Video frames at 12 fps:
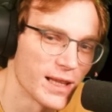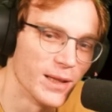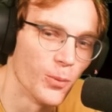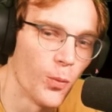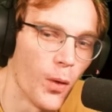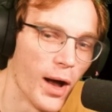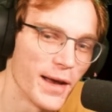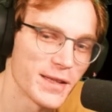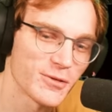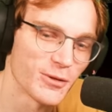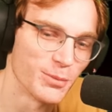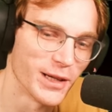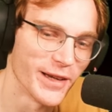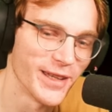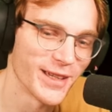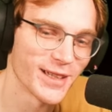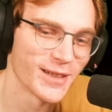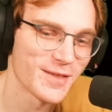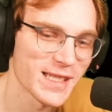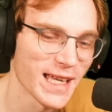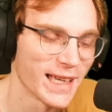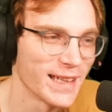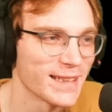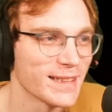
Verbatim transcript: like the worst reply you could have said.